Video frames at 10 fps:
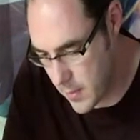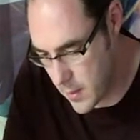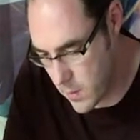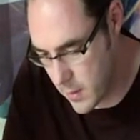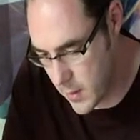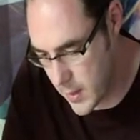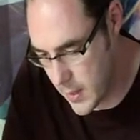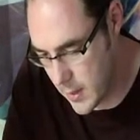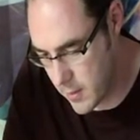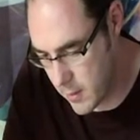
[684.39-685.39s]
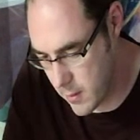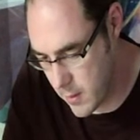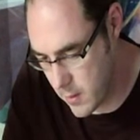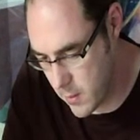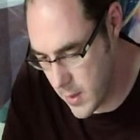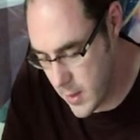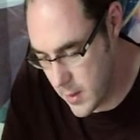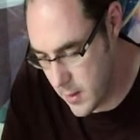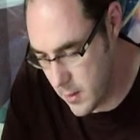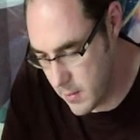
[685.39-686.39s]
with a healing miracle,
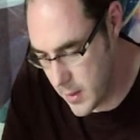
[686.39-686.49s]
you may